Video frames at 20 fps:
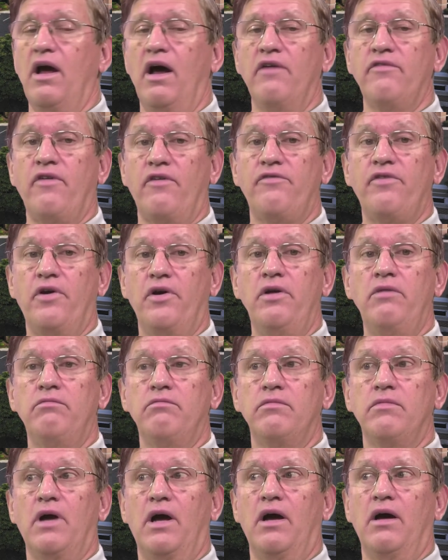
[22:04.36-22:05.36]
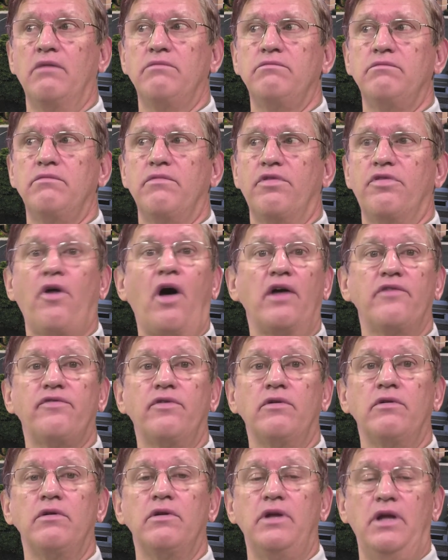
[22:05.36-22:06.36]
of very
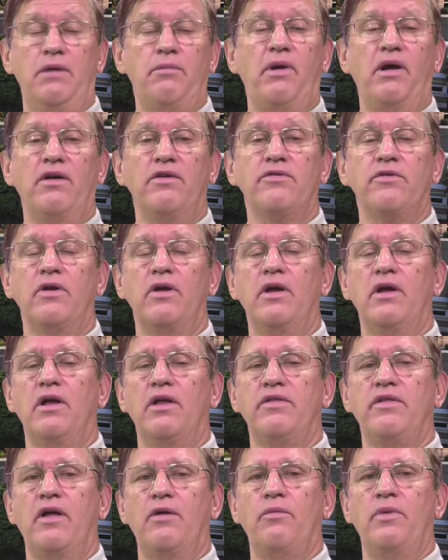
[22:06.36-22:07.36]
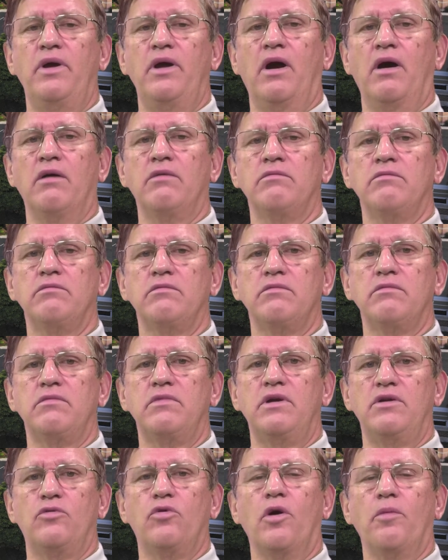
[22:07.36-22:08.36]
thoughtful emails that we are
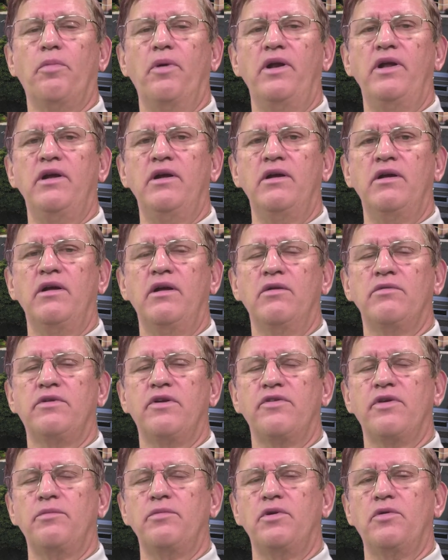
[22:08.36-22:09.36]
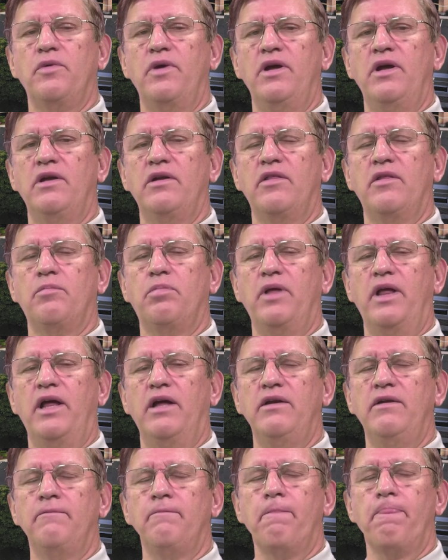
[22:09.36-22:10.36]
incorporating, to some degree into the
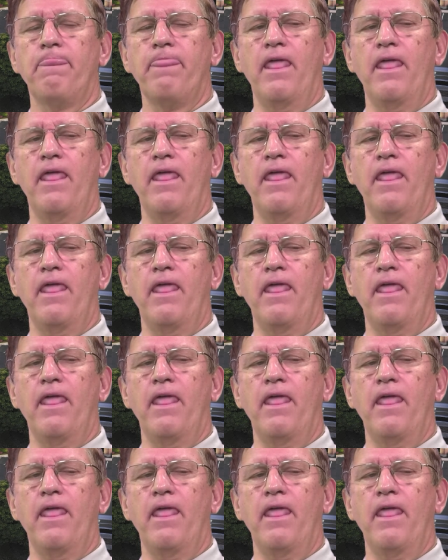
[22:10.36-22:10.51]
plan,